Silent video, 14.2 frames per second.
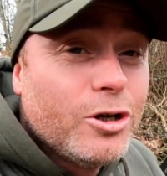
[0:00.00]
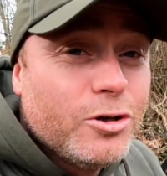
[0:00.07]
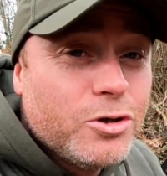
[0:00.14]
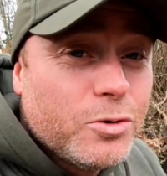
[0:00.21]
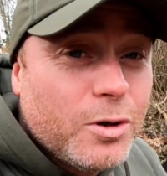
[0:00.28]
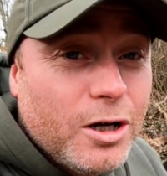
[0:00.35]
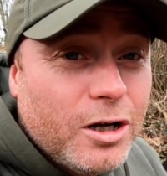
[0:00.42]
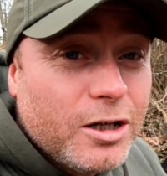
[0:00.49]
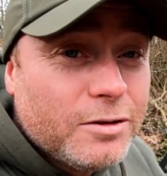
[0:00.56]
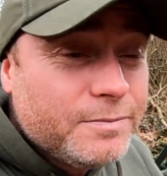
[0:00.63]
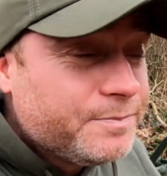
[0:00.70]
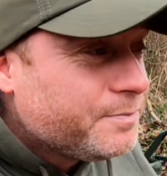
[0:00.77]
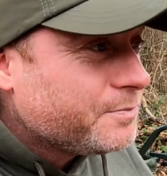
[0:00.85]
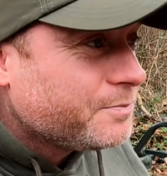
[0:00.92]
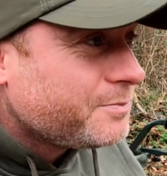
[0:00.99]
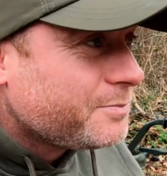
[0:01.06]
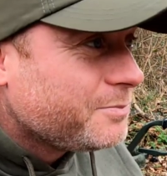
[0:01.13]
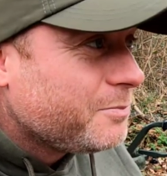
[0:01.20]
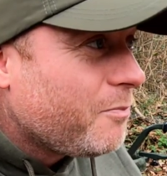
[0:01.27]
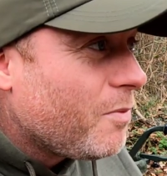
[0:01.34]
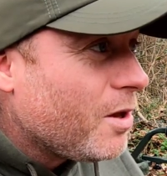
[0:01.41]
I showed you earlier,
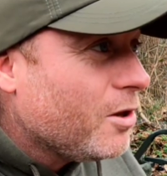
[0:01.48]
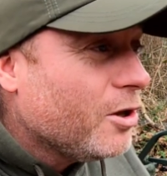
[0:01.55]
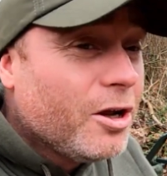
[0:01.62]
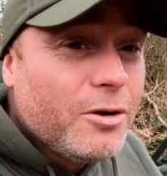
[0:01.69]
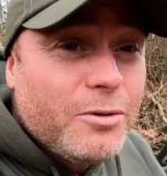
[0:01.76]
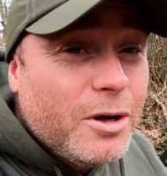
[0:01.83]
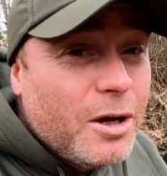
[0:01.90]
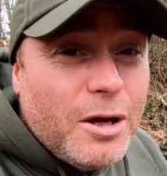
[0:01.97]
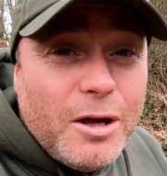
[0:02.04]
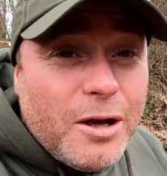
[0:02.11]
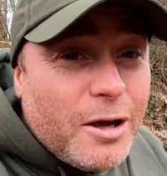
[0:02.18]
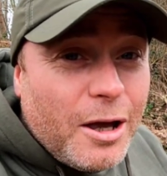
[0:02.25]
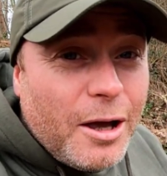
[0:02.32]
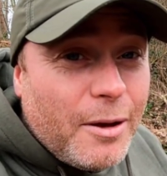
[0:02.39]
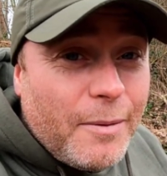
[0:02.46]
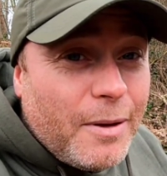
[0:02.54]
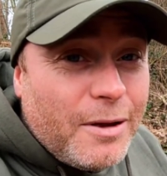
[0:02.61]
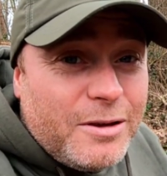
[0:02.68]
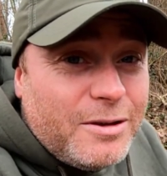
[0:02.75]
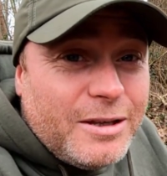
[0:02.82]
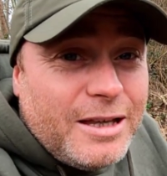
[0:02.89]
you know,
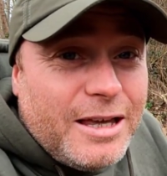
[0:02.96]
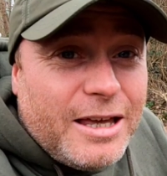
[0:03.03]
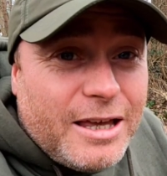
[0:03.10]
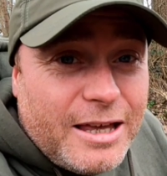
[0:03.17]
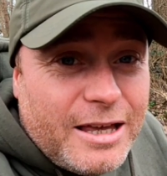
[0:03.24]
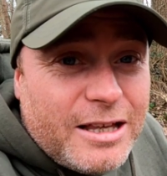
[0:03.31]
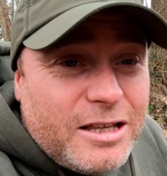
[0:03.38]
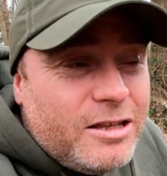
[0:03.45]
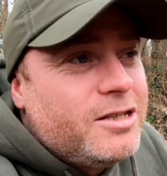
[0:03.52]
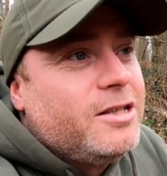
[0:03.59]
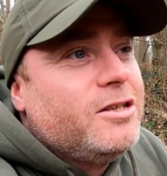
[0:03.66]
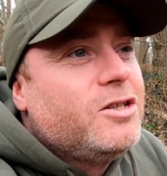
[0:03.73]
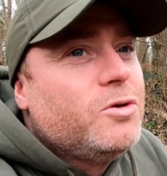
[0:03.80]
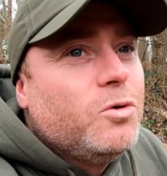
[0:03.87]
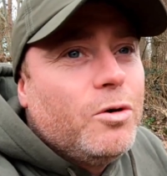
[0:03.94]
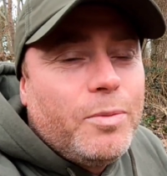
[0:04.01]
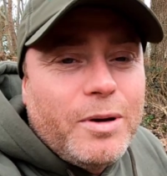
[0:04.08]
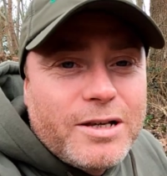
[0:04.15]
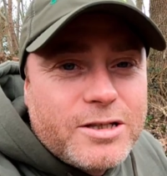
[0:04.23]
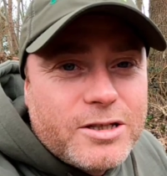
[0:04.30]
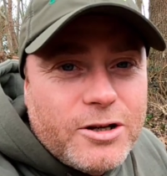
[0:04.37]
it's the sort of
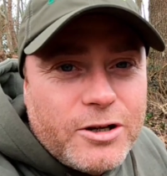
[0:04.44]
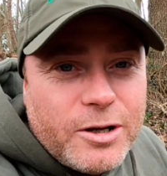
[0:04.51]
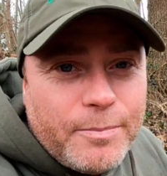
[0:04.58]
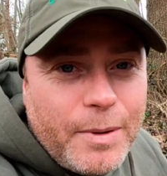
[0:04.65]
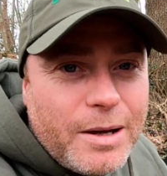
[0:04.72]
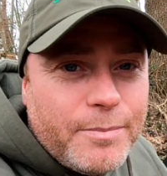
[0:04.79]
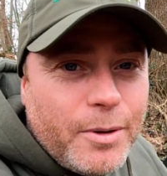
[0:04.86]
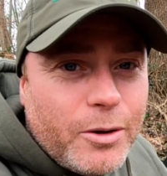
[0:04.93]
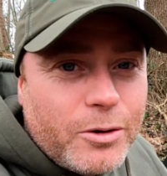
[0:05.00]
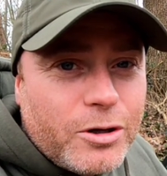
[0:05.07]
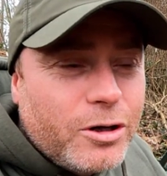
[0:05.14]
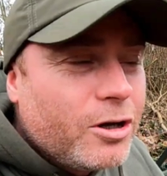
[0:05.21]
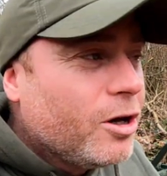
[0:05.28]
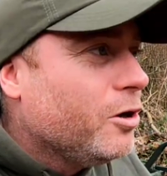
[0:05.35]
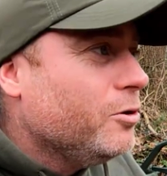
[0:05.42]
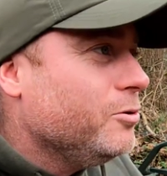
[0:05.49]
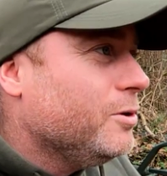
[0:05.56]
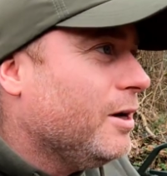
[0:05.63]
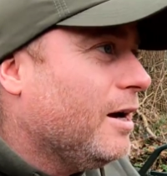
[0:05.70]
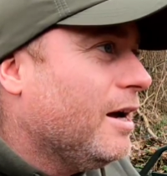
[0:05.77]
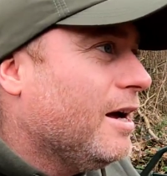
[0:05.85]
places only a bait boat can go.
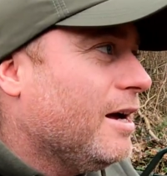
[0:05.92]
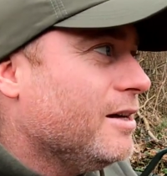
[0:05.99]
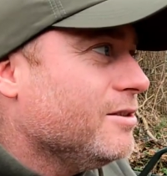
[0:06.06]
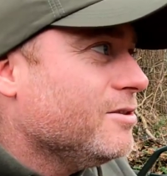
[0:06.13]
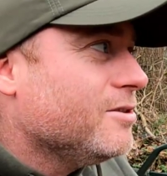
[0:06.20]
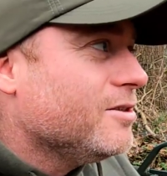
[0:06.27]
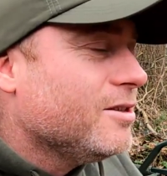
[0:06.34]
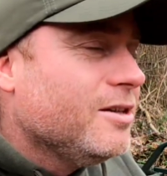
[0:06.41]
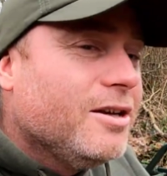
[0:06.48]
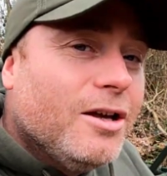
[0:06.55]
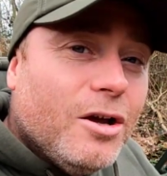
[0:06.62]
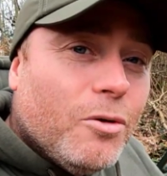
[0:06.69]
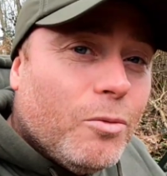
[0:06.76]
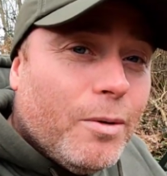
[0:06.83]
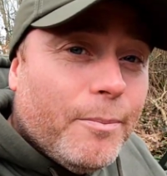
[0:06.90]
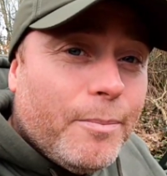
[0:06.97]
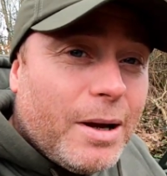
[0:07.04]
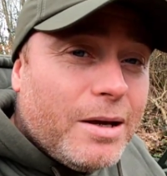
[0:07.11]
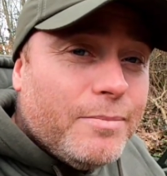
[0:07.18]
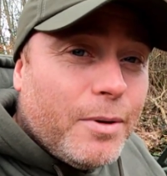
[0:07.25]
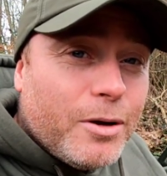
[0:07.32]
And when
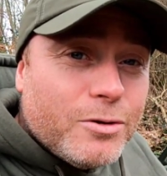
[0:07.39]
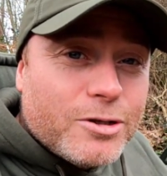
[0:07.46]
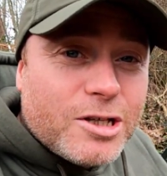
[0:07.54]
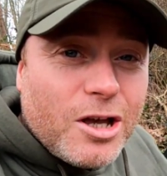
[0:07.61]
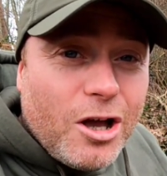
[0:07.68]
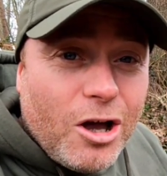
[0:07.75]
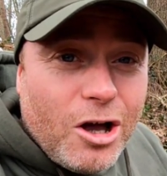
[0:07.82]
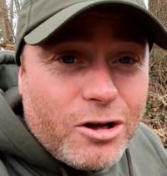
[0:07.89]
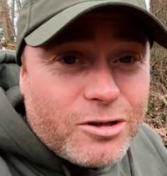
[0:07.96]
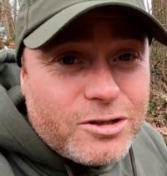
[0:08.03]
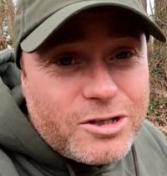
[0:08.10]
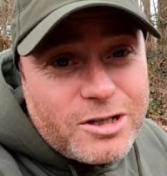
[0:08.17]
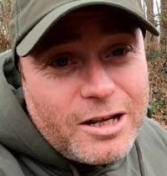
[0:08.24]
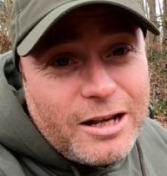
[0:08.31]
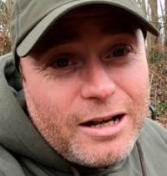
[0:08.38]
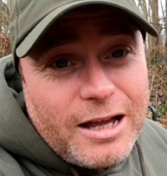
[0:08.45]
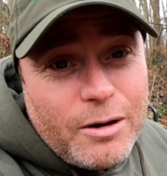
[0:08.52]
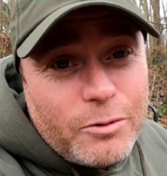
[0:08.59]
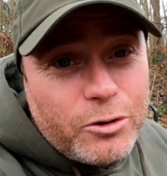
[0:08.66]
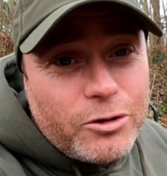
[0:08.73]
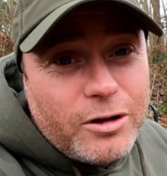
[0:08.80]
bait boats aren't
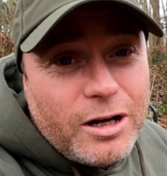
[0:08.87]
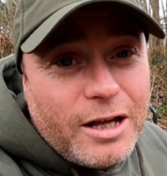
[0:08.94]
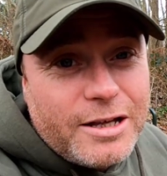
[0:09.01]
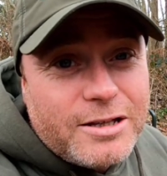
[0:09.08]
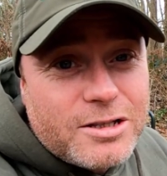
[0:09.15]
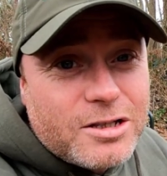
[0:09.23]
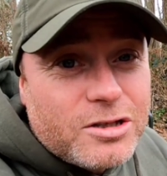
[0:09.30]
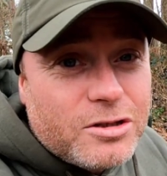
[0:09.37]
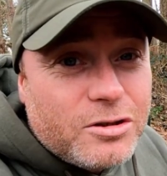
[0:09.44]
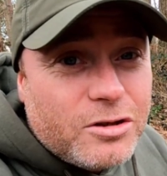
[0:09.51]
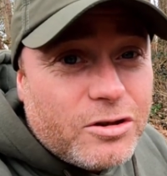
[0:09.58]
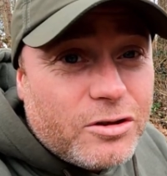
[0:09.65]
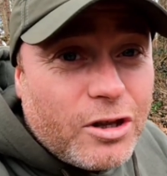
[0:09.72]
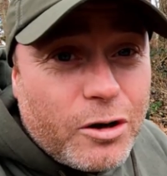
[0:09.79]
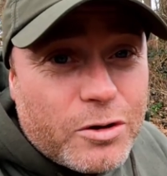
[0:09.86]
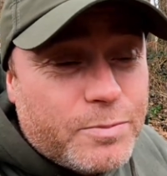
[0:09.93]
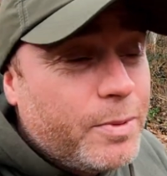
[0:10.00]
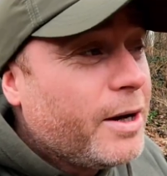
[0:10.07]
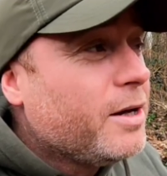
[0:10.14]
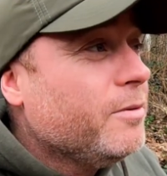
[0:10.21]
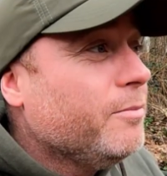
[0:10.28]
allowed on the lakes,
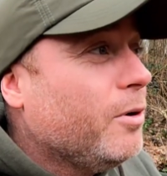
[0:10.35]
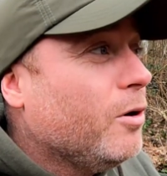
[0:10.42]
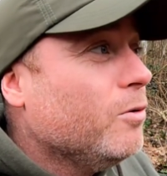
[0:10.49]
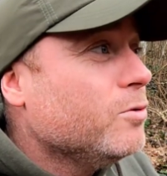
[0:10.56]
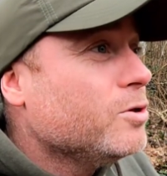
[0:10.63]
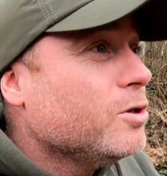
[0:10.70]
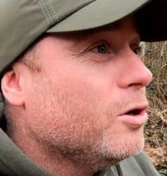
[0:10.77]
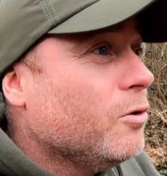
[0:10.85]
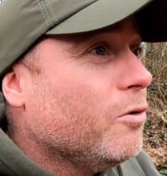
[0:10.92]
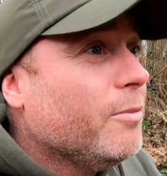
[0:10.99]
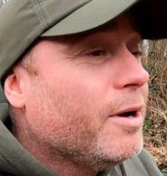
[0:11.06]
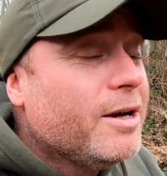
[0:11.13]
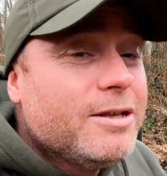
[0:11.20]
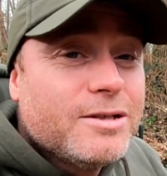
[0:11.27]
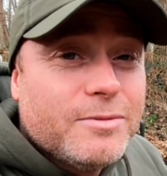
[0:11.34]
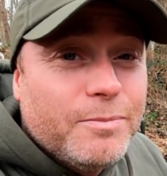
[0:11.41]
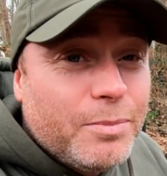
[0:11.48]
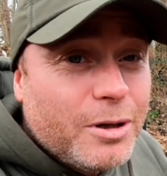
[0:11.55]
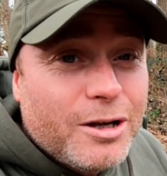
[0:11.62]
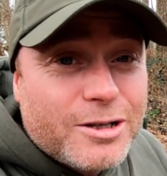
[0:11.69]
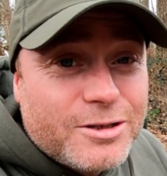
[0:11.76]
those baiting poles are
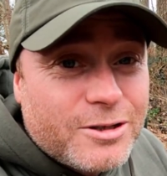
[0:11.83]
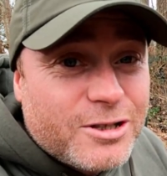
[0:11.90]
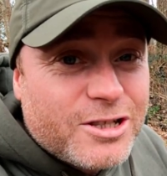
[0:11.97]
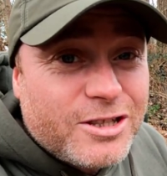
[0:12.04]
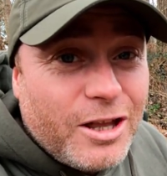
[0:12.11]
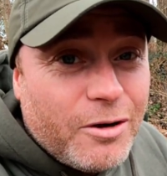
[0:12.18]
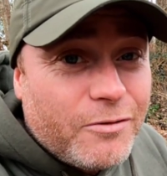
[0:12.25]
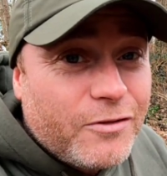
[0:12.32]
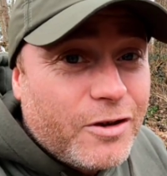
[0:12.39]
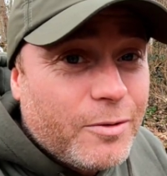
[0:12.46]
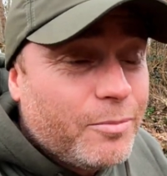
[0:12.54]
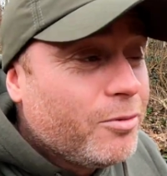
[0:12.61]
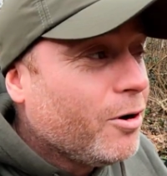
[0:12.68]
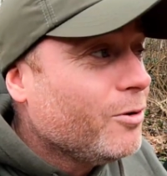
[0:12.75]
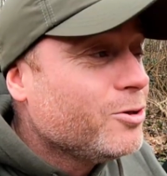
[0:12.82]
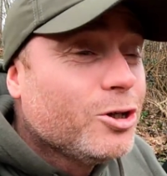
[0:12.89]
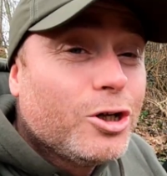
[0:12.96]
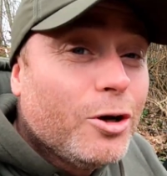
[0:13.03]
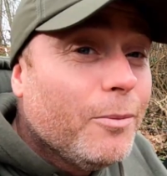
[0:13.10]
amazing. Plus the stealthy approach.